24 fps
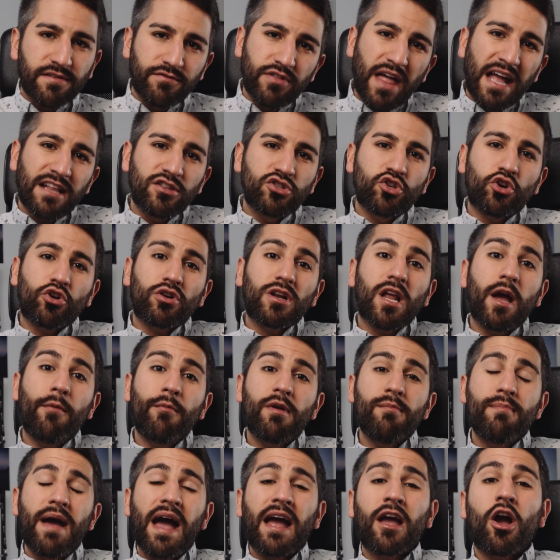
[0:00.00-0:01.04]
of that dirt
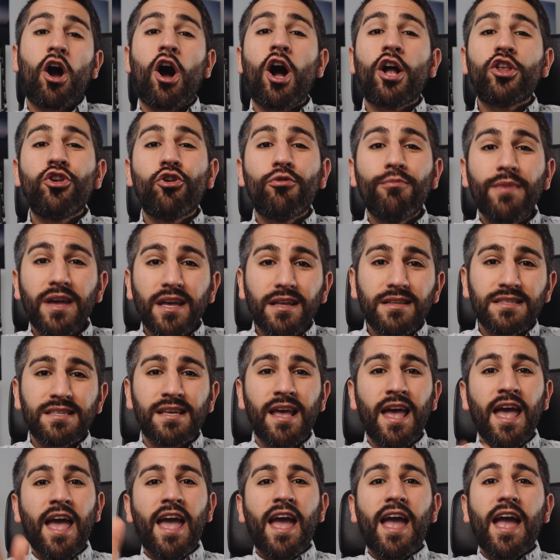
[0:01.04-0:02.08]
coming back on your mitt
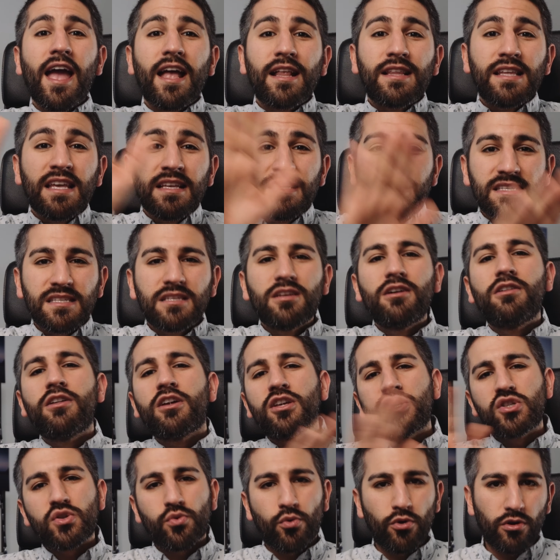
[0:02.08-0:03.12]
and
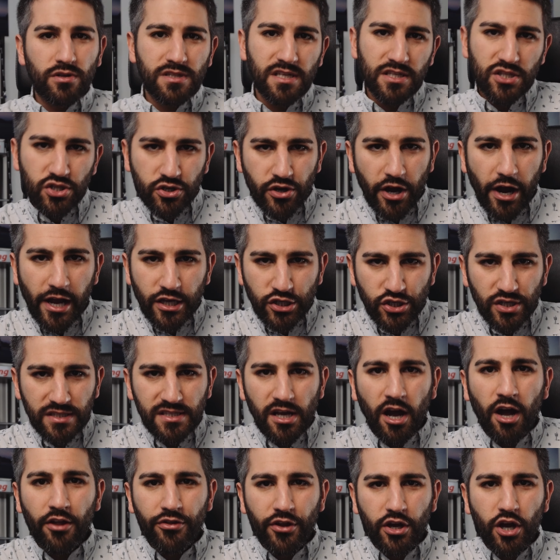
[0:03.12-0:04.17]
instilling swirls and
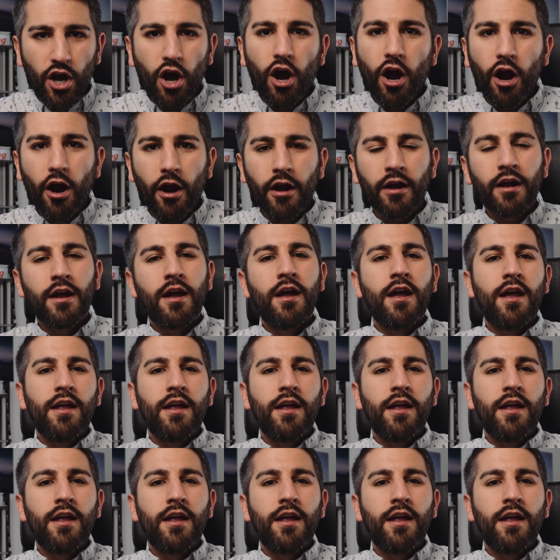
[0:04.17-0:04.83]
scratches on the car.